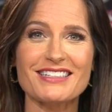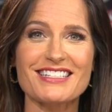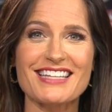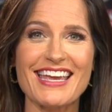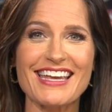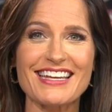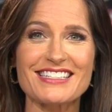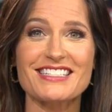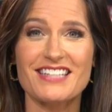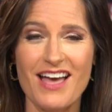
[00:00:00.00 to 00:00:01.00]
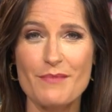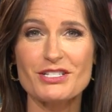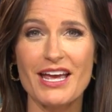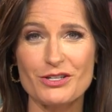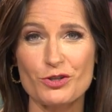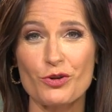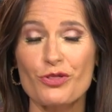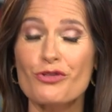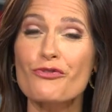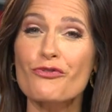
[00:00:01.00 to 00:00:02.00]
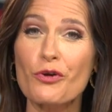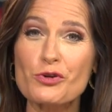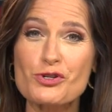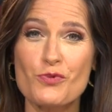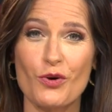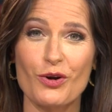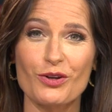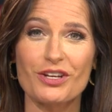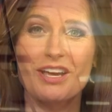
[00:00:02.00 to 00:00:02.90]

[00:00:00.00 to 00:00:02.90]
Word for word: to say it's time to enter the first world.